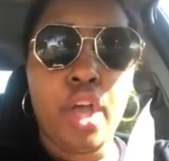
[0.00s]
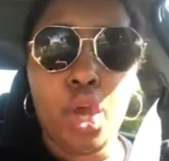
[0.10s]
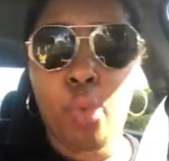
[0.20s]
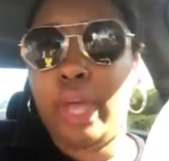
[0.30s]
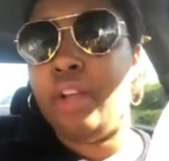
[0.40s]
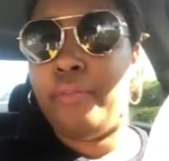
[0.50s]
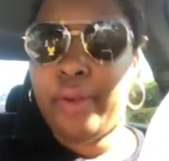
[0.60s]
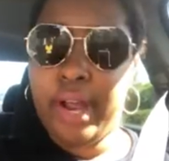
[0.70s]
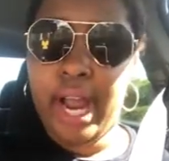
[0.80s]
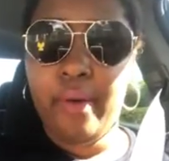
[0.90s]
you're waiting for
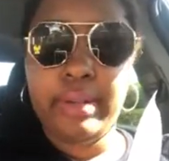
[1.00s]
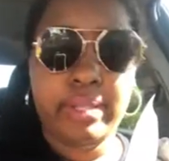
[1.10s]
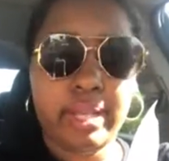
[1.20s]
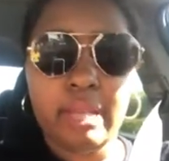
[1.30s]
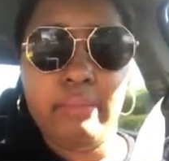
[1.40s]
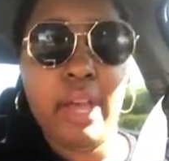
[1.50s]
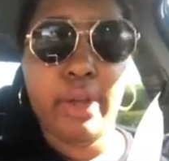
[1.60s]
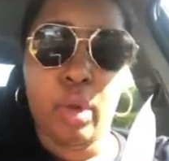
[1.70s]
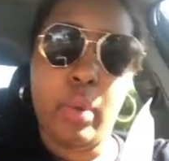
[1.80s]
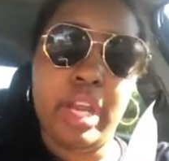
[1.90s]
your Aries to commit, or
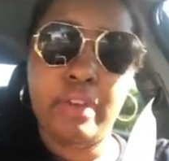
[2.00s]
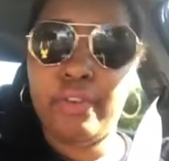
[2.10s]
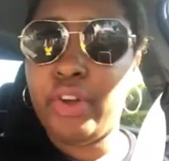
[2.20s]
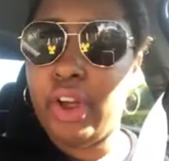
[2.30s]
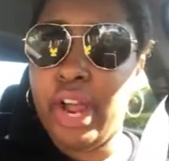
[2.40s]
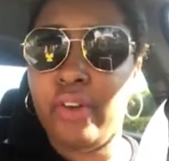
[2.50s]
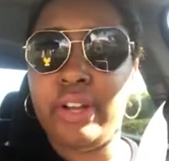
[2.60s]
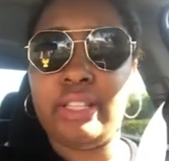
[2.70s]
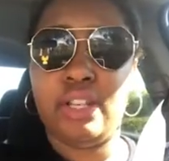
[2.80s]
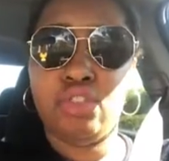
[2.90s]
you're waiting for your
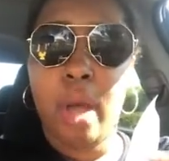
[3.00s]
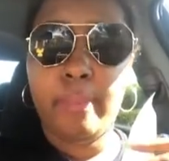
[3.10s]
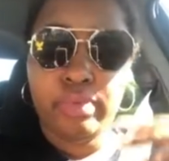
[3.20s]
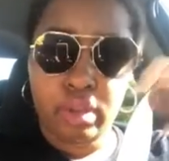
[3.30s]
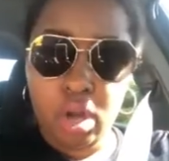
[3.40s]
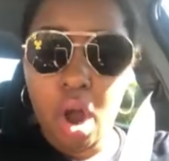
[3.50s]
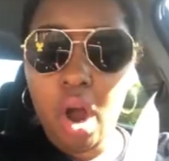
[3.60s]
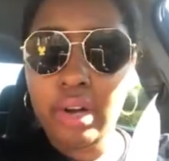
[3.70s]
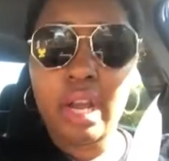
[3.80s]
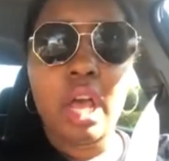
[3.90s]
Aries to drop their
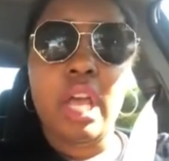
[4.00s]
guard,